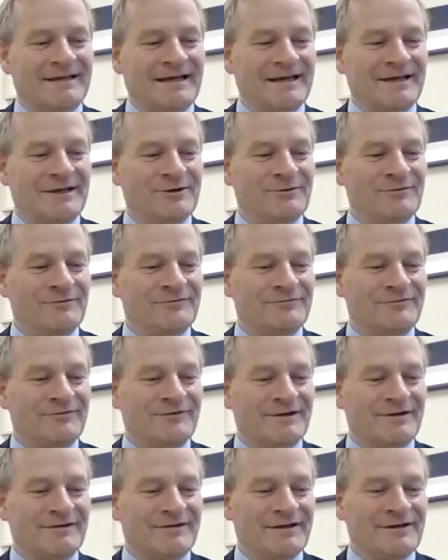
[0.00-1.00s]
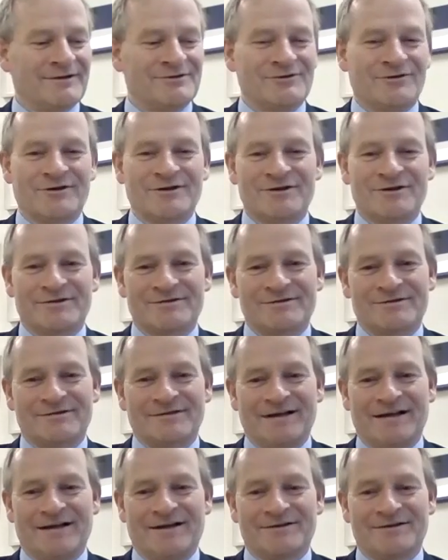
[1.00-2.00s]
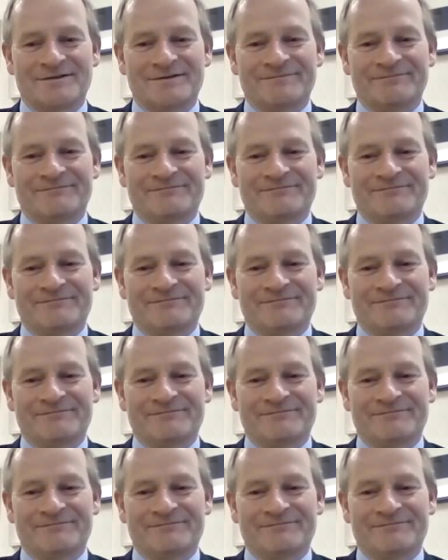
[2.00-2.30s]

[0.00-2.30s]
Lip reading: Thank you, enjoyed it a lot.